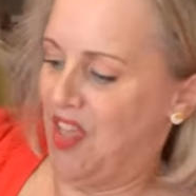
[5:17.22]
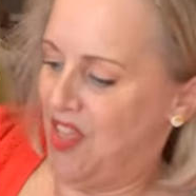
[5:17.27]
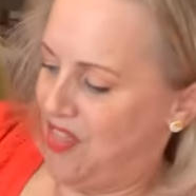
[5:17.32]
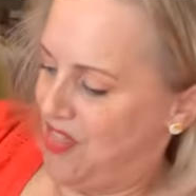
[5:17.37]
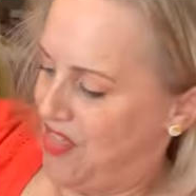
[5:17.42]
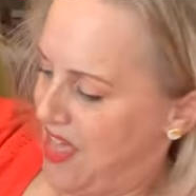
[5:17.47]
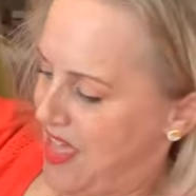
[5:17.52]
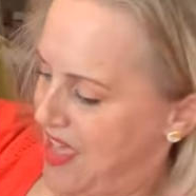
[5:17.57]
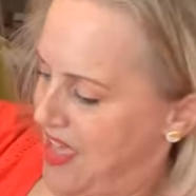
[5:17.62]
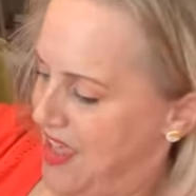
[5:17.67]

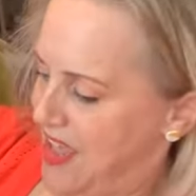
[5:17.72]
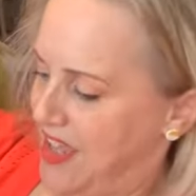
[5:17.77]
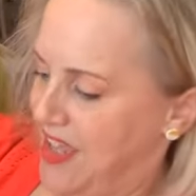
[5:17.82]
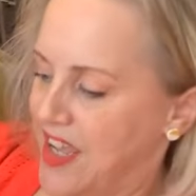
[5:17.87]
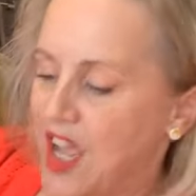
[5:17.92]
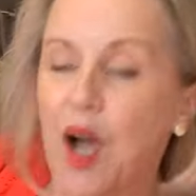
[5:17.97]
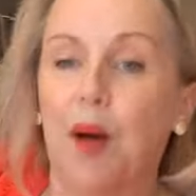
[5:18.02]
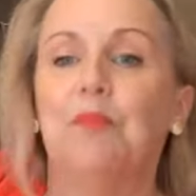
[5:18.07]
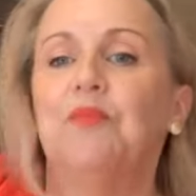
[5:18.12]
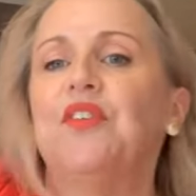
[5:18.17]
they
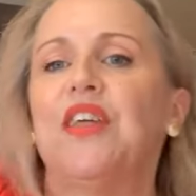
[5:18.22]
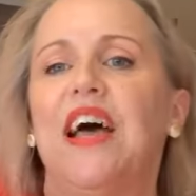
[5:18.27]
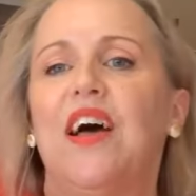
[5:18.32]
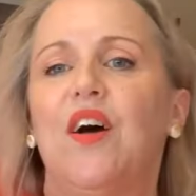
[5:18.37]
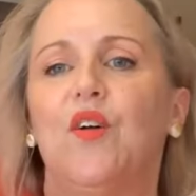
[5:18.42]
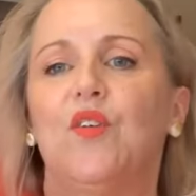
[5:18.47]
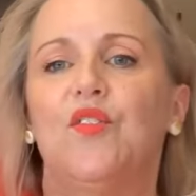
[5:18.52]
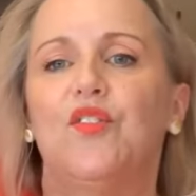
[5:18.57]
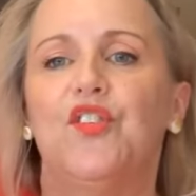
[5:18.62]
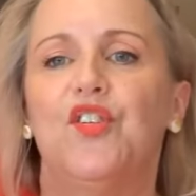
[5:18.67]
come
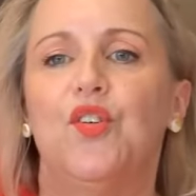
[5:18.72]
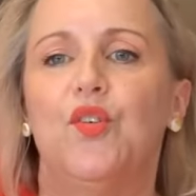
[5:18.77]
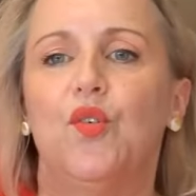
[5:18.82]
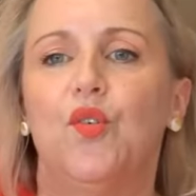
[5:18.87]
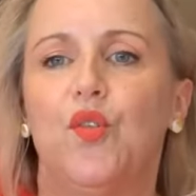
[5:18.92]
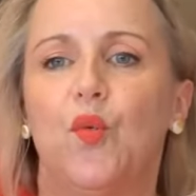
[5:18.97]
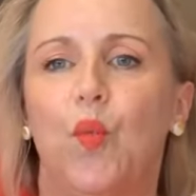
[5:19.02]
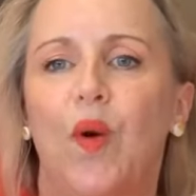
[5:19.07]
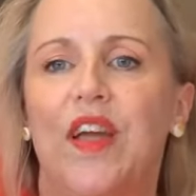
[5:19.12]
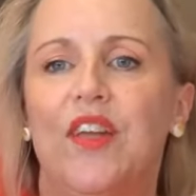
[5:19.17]
down to
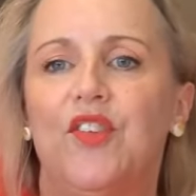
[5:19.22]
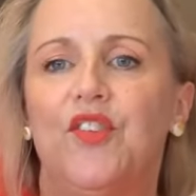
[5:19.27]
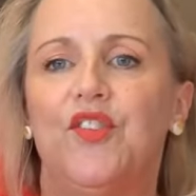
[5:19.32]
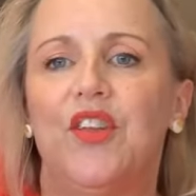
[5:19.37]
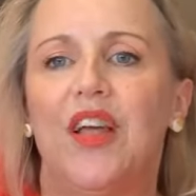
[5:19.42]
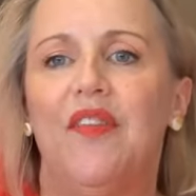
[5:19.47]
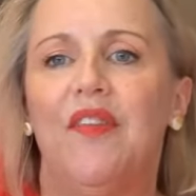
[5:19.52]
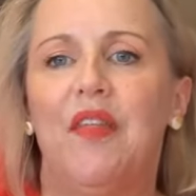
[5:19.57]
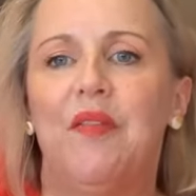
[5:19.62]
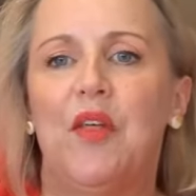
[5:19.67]
the waist
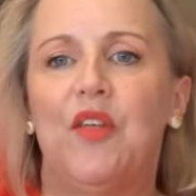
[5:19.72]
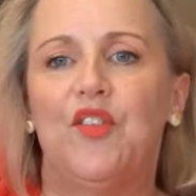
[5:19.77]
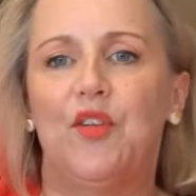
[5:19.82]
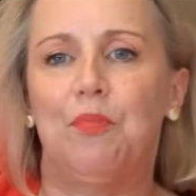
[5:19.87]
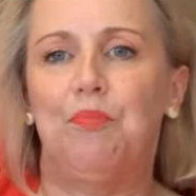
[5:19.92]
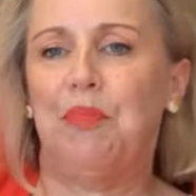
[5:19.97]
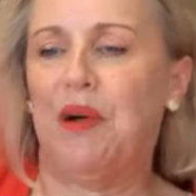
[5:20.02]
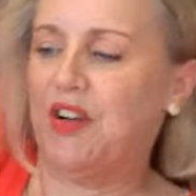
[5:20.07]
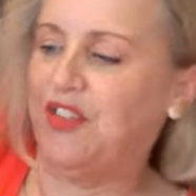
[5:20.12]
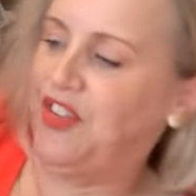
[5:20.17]
and then there's a
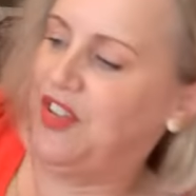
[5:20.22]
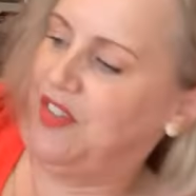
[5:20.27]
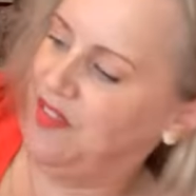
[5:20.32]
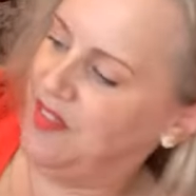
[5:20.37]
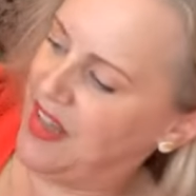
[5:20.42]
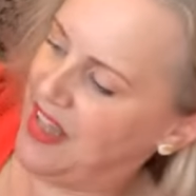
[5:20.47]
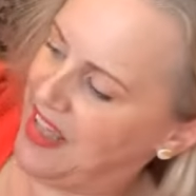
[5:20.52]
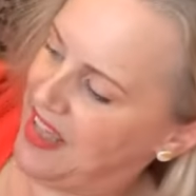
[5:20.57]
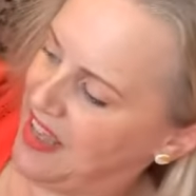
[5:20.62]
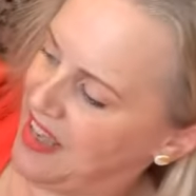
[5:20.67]
button
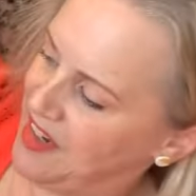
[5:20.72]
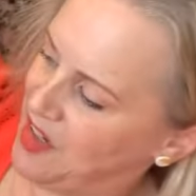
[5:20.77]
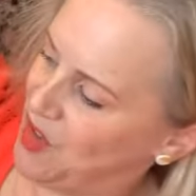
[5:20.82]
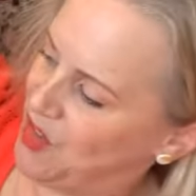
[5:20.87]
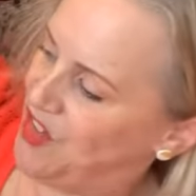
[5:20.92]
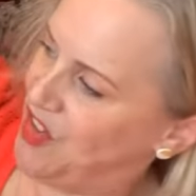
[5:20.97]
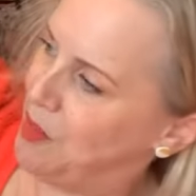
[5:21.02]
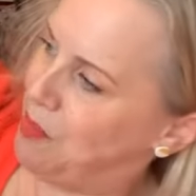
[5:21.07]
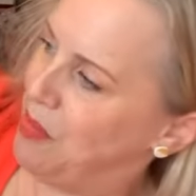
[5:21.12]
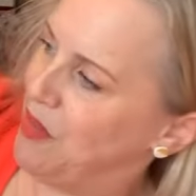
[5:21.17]
there and a
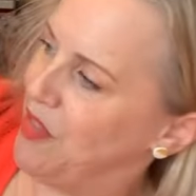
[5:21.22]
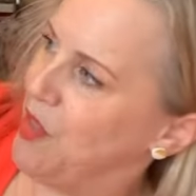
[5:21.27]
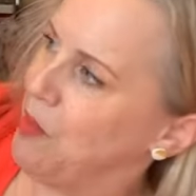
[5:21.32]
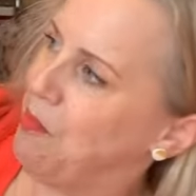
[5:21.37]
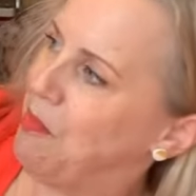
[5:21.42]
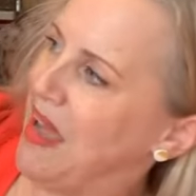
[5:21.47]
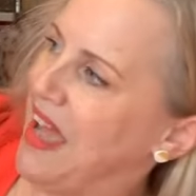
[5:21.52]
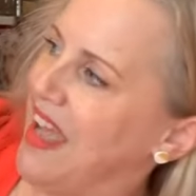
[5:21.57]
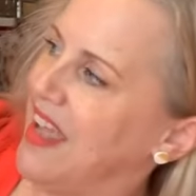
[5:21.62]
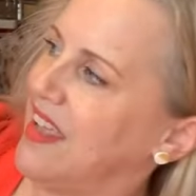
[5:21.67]
zip at the
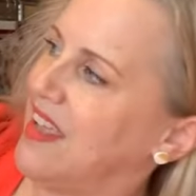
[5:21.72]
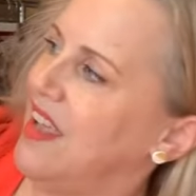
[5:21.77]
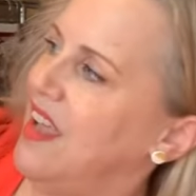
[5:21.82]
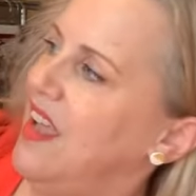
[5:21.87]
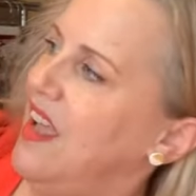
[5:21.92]
back.